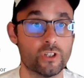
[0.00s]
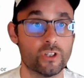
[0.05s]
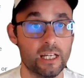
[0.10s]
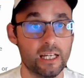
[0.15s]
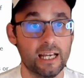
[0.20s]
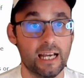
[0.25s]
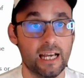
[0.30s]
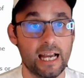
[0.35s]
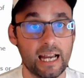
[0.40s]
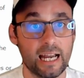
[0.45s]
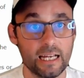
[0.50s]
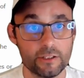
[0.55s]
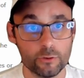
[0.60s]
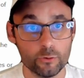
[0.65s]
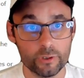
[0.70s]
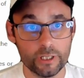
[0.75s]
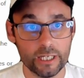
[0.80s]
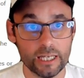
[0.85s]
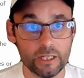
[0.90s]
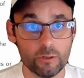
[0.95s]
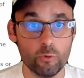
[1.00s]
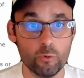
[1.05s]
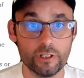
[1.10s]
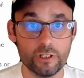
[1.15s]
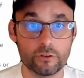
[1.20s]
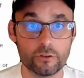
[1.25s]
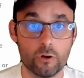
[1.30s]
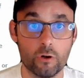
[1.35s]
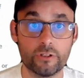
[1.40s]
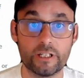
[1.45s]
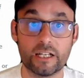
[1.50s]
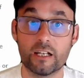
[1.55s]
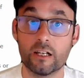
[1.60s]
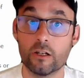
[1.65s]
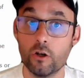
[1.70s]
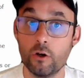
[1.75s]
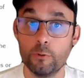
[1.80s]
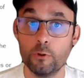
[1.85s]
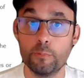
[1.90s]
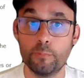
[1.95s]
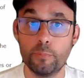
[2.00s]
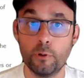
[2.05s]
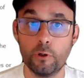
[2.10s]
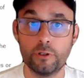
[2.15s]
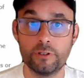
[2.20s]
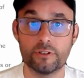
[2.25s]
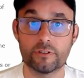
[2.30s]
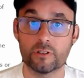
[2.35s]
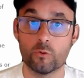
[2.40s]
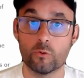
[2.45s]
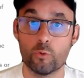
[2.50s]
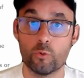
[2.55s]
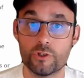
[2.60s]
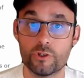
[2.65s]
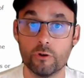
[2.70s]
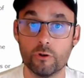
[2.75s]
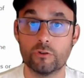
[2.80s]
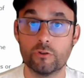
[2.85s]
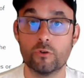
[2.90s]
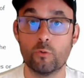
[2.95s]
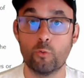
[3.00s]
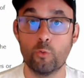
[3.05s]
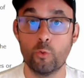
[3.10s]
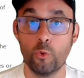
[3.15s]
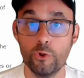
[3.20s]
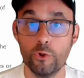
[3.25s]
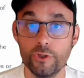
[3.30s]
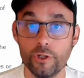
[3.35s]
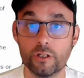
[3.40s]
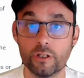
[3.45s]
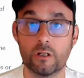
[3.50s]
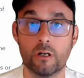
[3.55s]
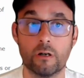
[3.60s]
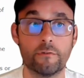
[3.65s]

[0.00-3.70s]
I had to get what is called a global policy, which also would not cover